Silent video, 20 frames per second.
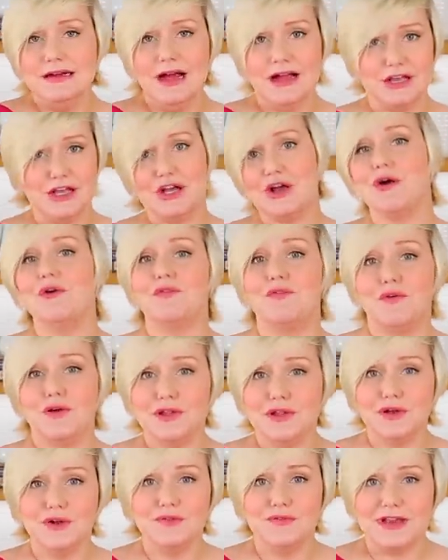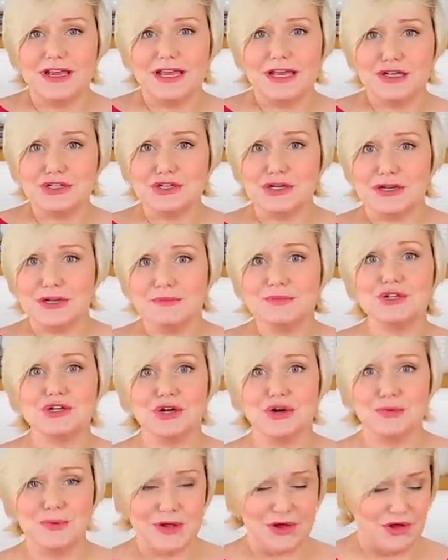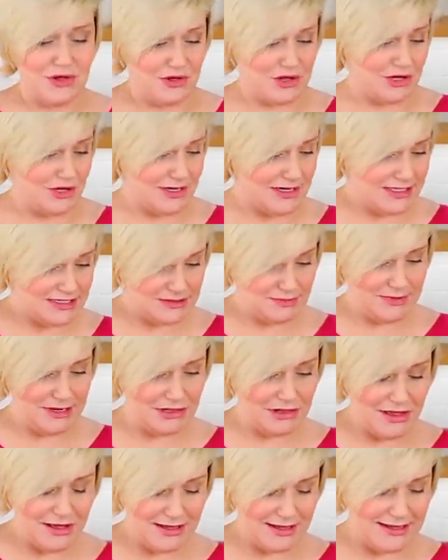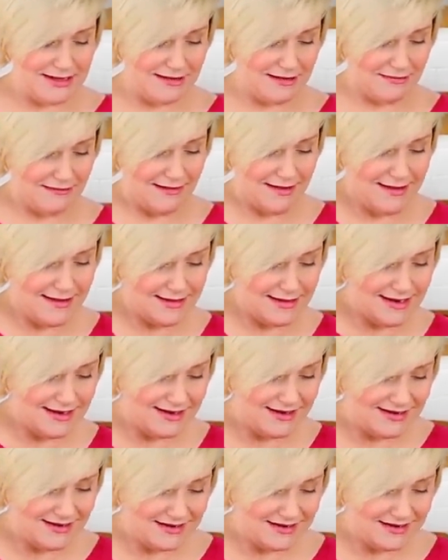I could go for a little vacation. I'm sure we all could. It's been a long year, right?